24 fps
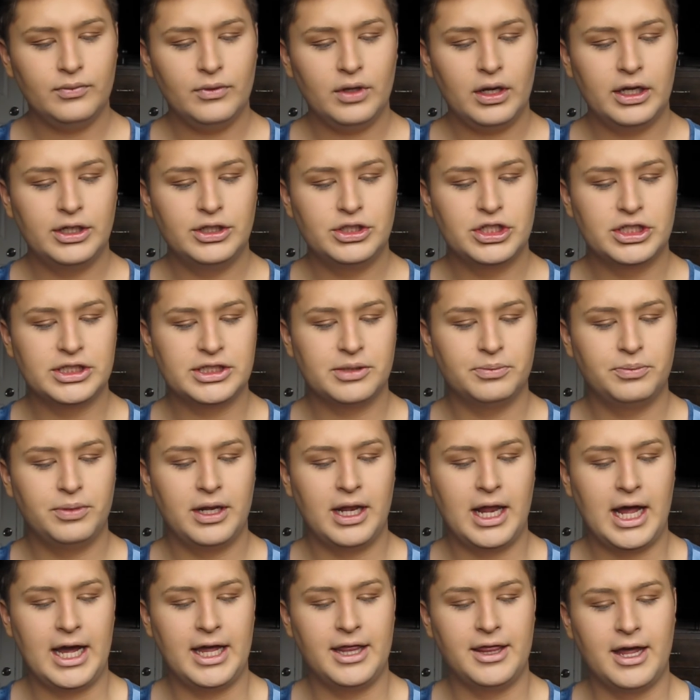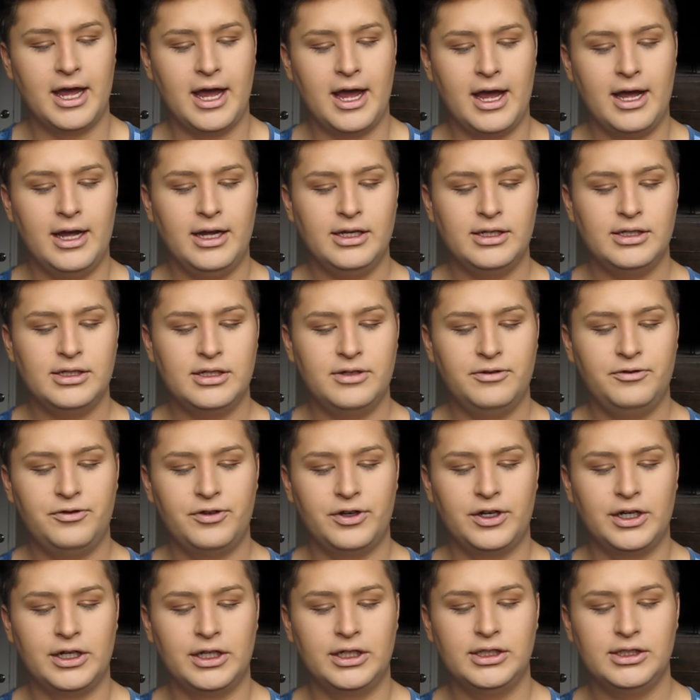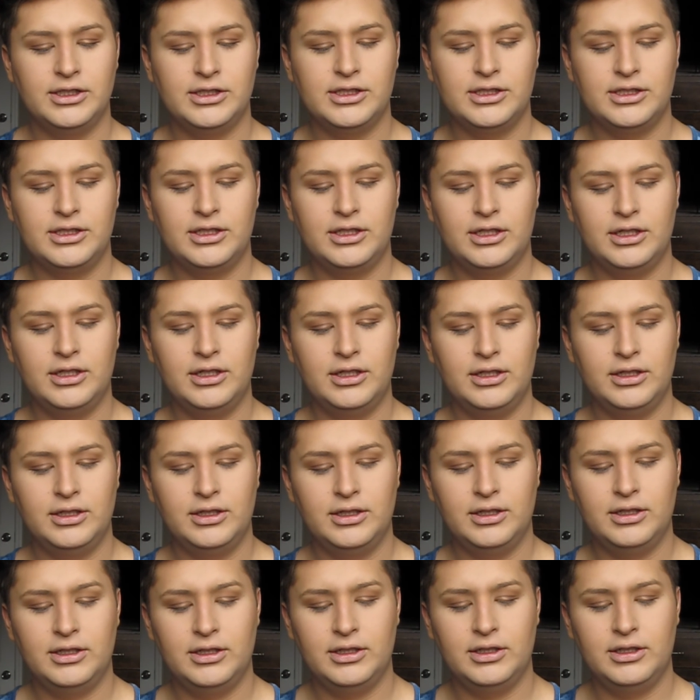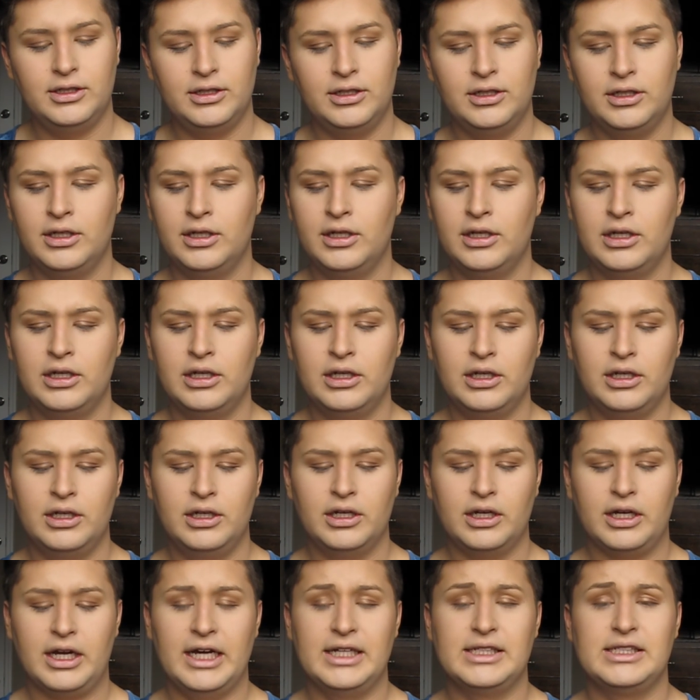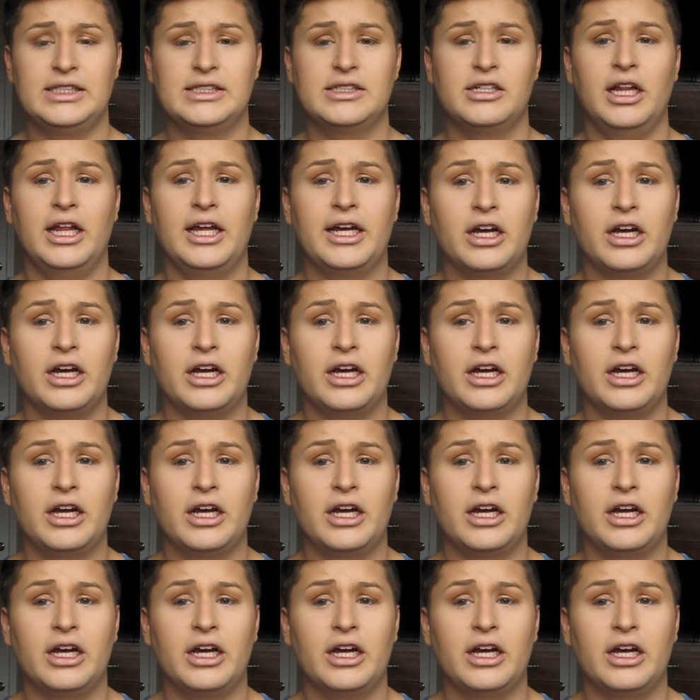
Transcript: and just apply that first. Guys, these are like